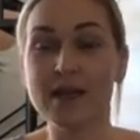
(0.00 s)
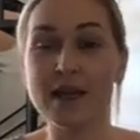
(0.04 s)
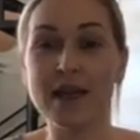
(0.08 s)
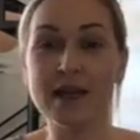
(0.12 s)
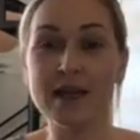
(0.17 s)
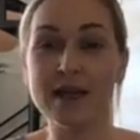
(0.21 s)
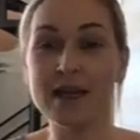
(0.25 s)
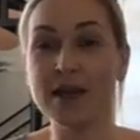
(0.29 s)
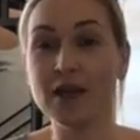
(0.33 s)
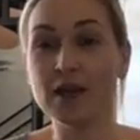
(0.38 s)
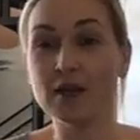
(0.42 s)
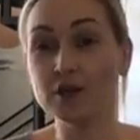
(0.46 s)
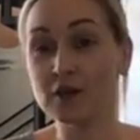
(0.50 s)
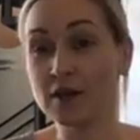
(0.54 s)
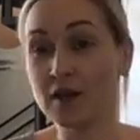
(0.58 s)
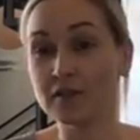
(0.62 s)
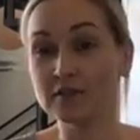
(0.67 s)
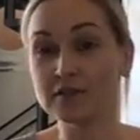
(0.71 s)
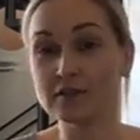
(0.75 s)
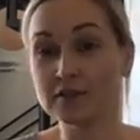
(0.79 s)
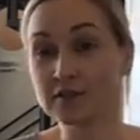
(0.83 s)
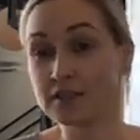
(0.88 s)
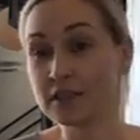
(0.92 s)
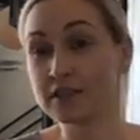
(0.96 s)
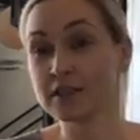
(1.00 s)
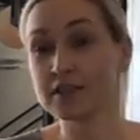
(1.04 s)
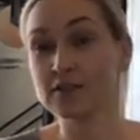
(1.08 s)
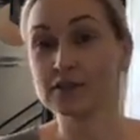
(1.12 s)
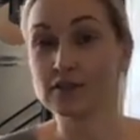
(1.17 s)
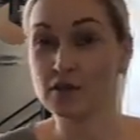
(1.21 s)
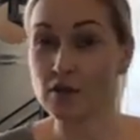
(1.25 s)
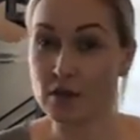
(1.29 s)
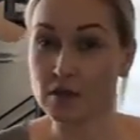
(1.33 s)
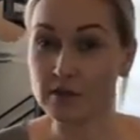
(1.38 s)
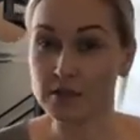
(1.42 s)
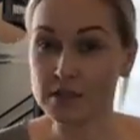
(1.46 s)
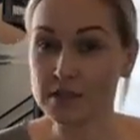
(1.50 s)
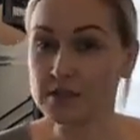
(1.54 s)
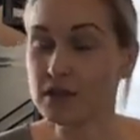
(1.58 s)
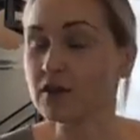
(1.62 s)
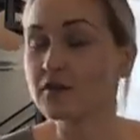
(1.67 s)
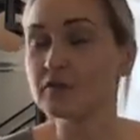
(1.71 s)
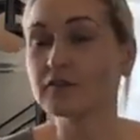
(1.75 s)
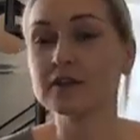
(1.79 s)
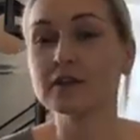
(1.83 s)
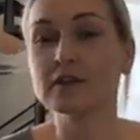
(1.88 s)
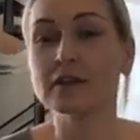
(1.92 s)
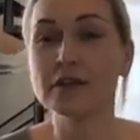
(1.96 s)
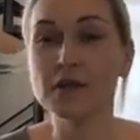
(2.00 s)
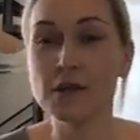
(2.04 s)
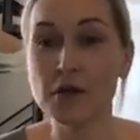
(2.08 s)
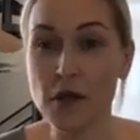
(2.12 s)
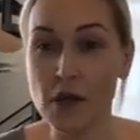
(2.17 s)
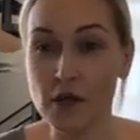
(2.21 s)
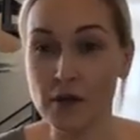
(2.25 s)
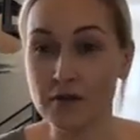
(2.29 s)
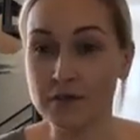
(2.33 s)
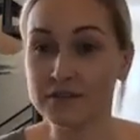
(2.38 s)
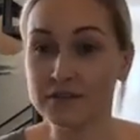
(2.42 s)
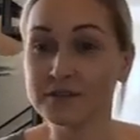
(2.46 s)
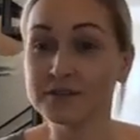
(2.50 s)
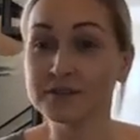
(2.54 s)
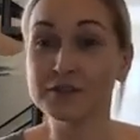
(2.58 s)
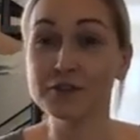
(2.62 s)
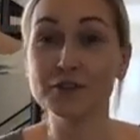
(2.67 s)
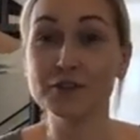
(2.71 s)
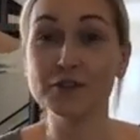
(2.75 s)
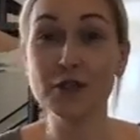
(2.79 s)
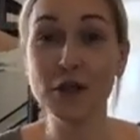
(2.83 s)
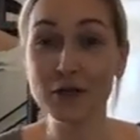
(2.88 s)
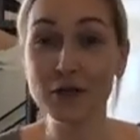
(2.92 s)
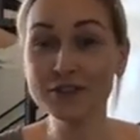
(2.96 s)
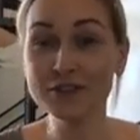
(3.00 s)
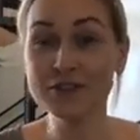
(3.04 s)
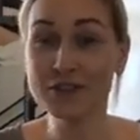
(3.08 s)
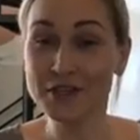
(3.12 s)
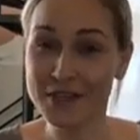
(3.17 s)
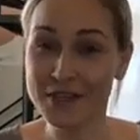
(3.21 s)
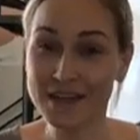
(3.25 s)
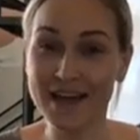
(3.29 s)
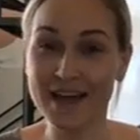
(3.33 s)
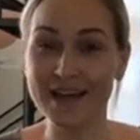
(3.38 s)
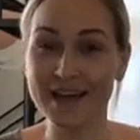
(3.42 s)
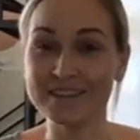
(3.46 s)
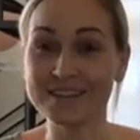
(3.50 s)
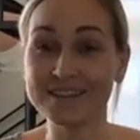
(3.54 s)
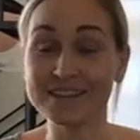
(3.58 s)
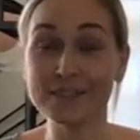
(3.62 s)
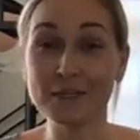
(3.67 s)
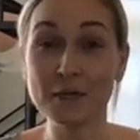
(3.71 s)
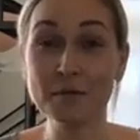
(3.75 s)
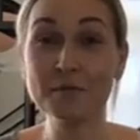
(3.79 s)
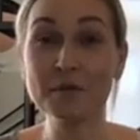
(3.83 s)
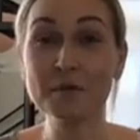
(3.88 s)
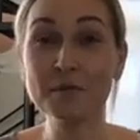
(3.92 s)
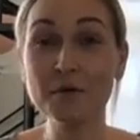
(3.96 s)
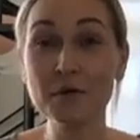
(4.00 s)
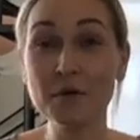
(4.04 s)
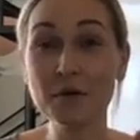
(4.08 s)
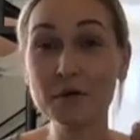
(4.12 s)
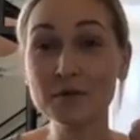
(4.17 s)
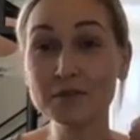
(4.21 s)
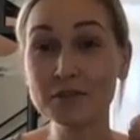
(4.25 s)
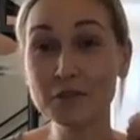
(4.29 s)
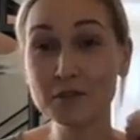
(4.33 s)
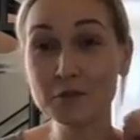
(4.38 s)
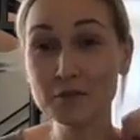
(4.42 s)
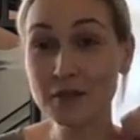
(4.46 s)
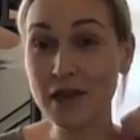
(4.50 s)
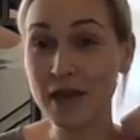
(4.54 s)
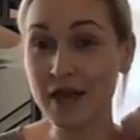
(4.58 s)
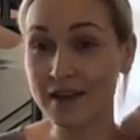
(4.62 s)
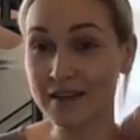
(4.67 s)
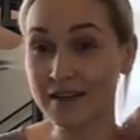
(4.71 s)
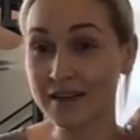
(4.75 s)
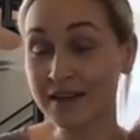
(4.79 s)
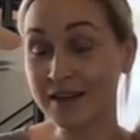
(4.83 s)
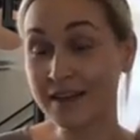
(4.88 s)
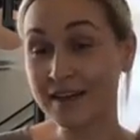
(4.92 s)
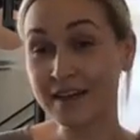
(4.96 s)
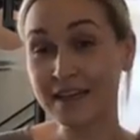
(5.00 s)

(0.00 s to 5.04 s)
And now you have to listen to all this stuff. No, don't do that. Some people do that.